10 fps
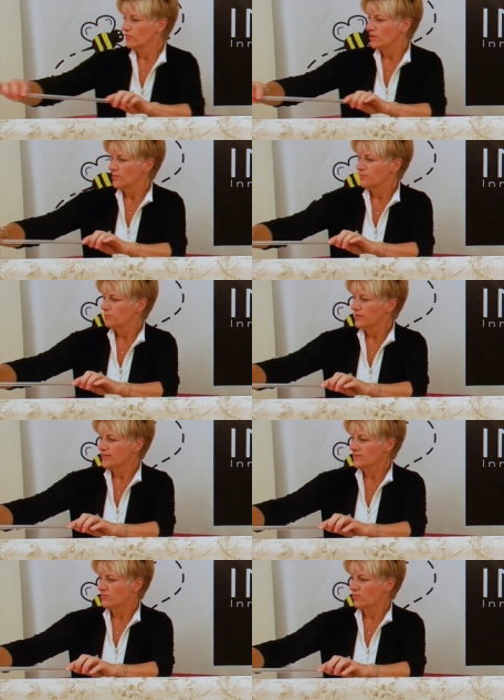when I
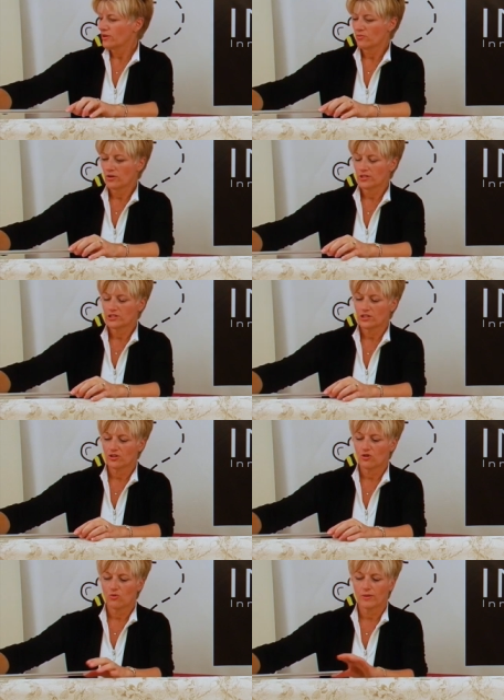place it where I want it to
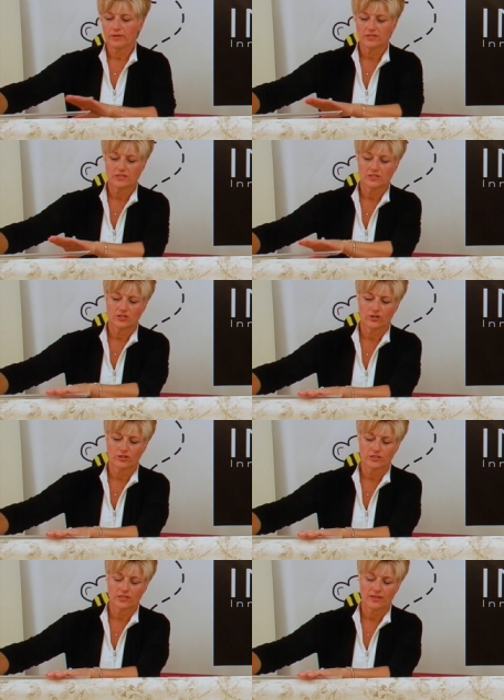go, I'm going to
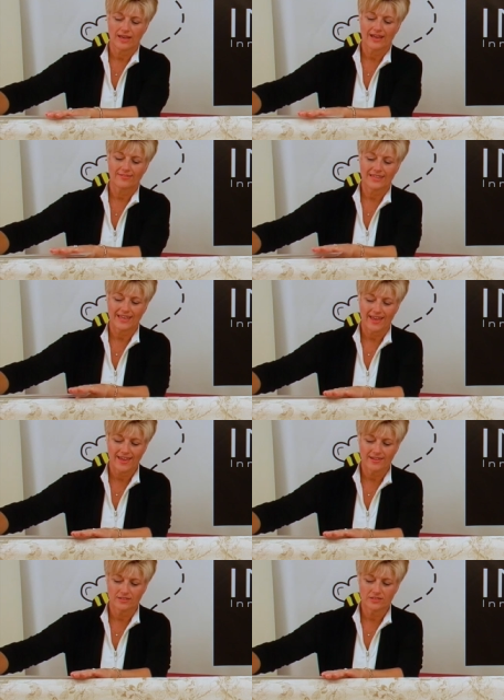start at the
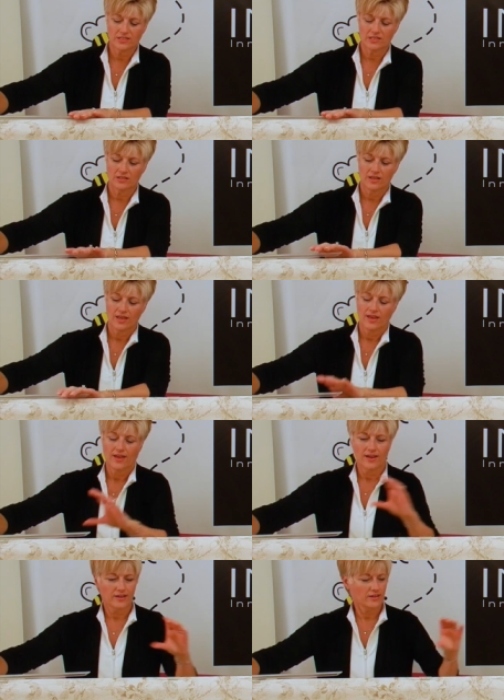end,
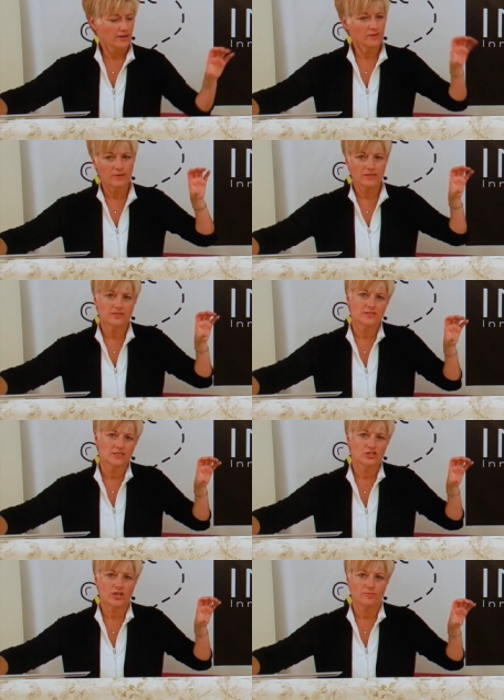and I kind of make a
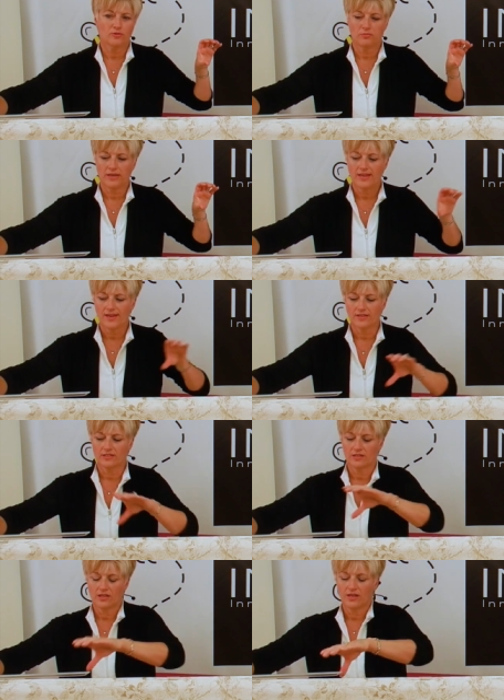C shape with my
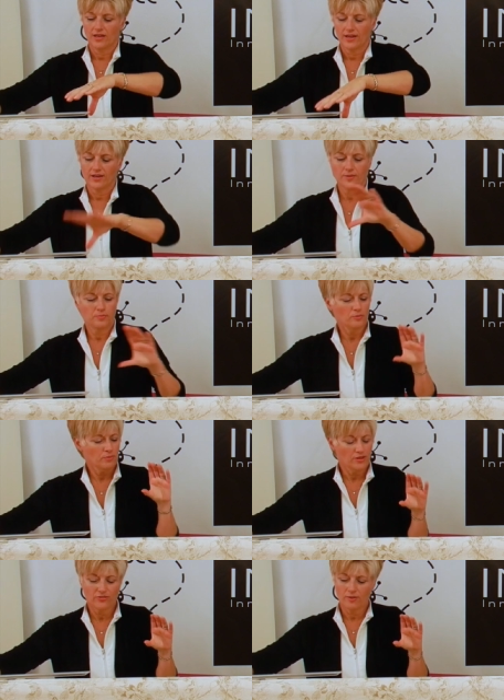hand. And I put
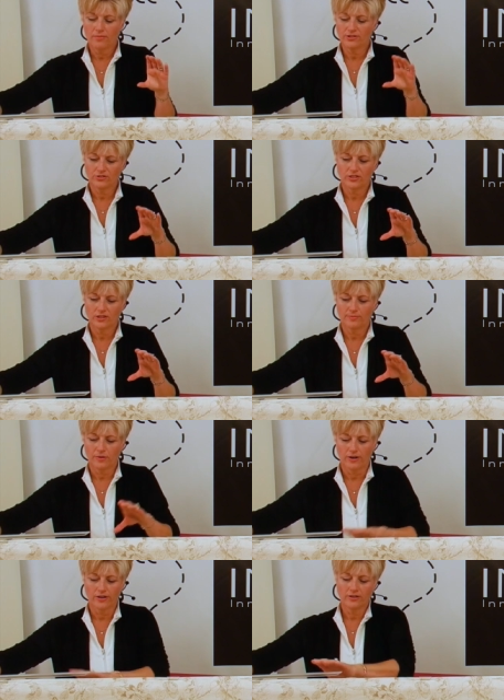my thumb underneath the
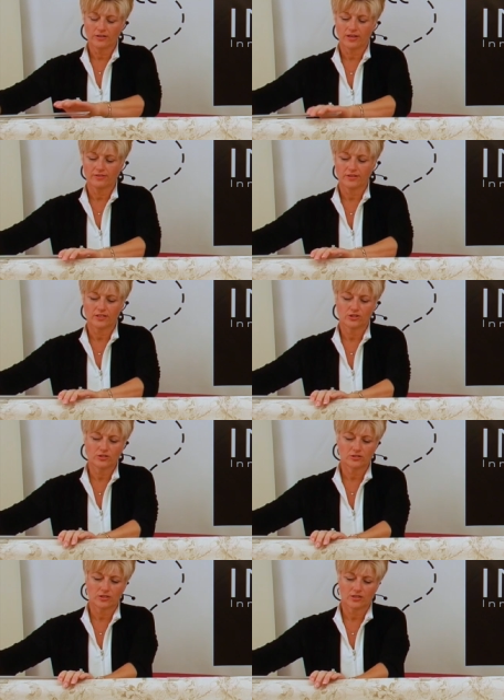bar, and then I
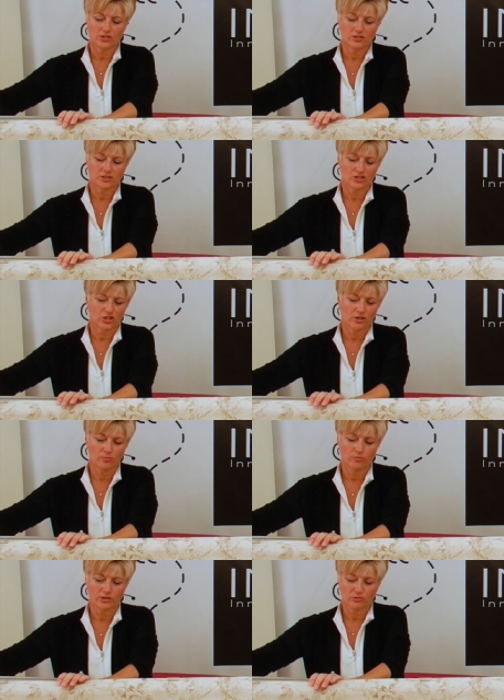just a
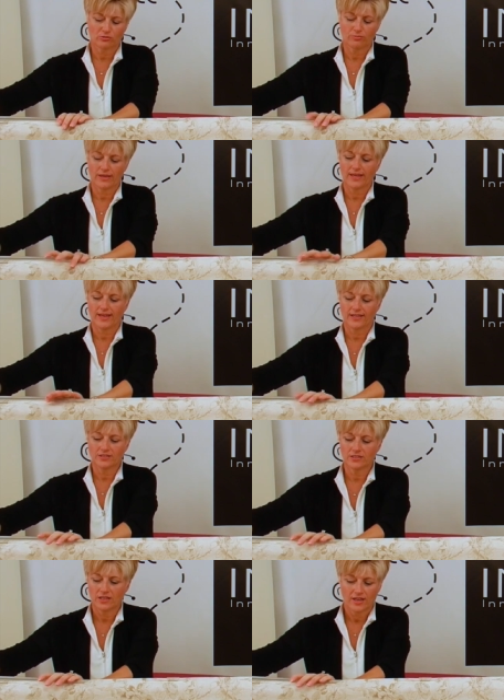gentle push with my
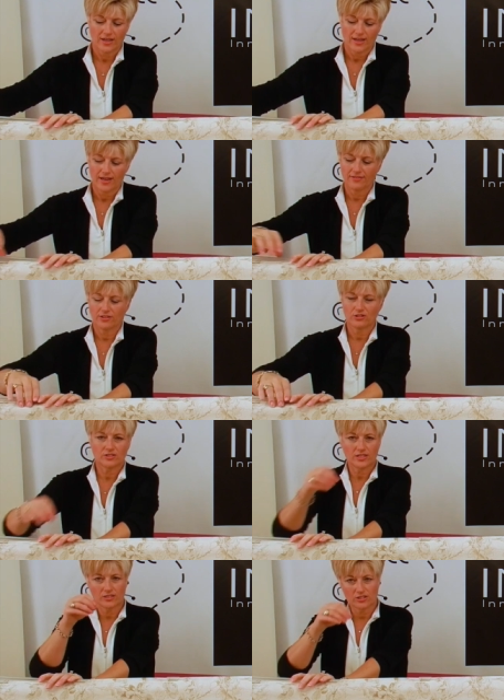hand, and then you
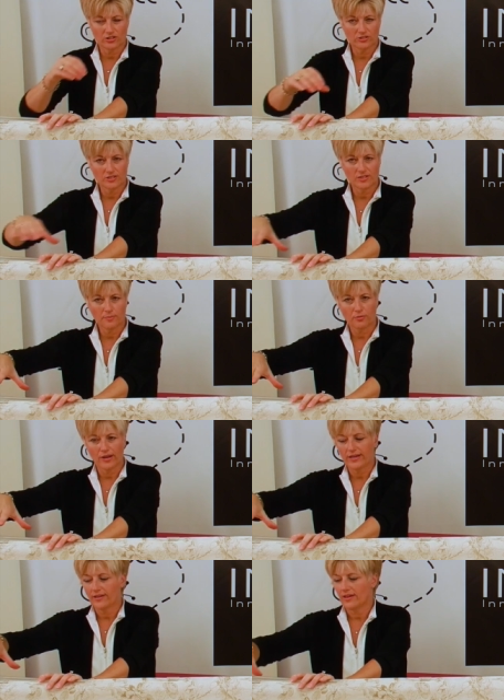see it start to
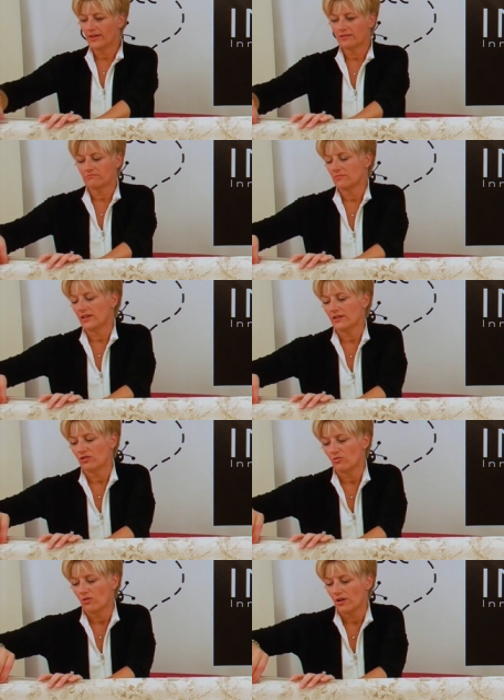separate and
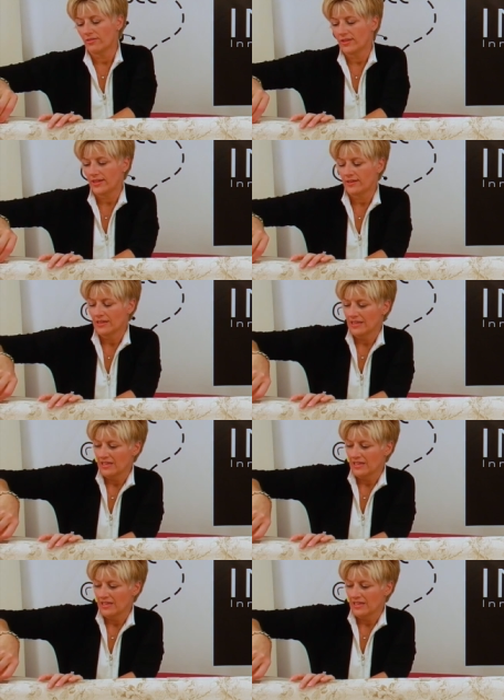go on the